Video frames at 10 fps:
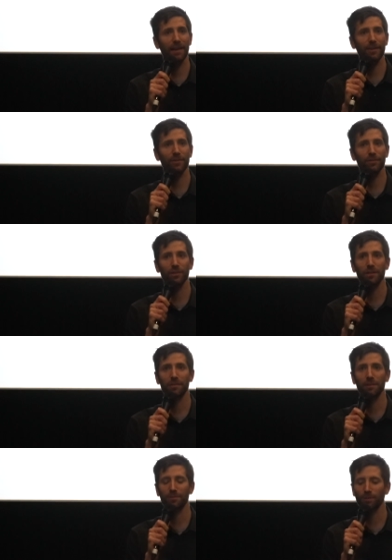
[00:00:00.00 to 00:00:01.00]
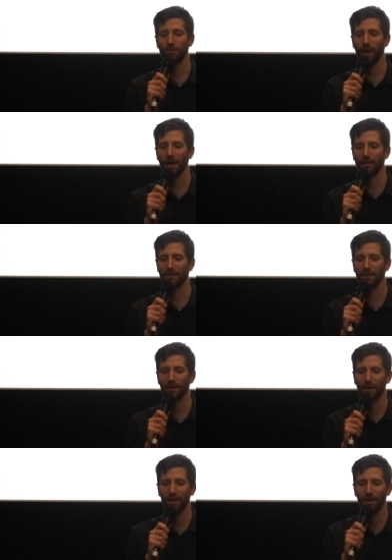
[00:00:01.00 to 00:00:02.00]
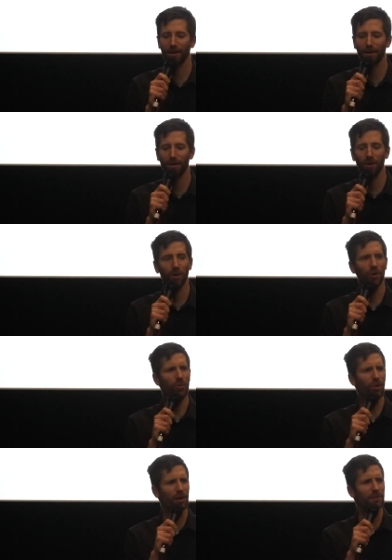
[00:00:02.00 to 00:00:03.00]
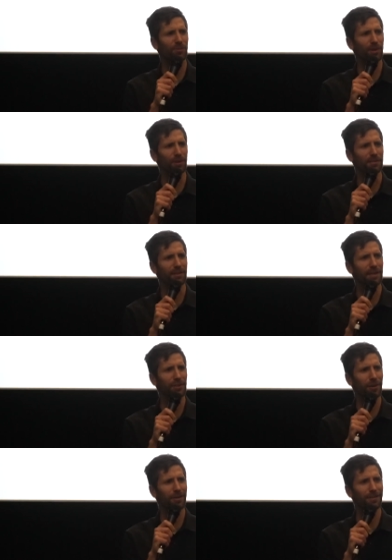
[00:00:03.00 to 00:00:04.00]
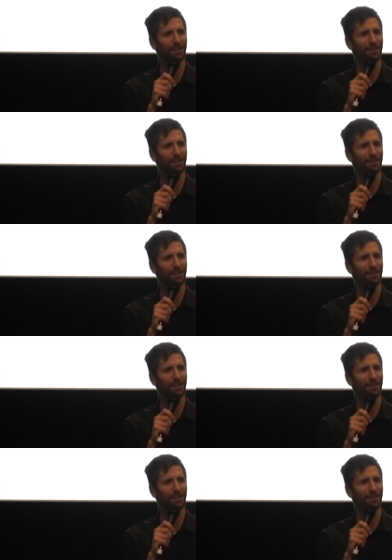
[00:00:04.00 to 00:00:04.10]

here's Jesus' response. You are Israel's teacher?